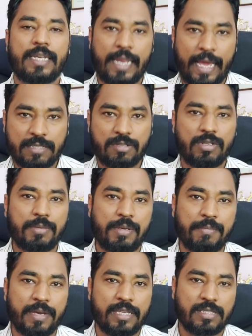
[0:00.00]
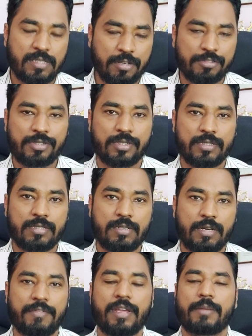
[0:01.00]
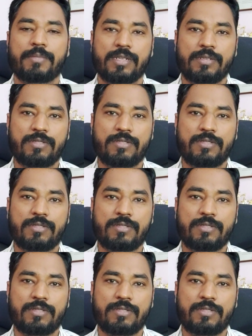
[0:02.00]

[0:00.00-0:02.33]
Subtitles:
taxonomy based questions available.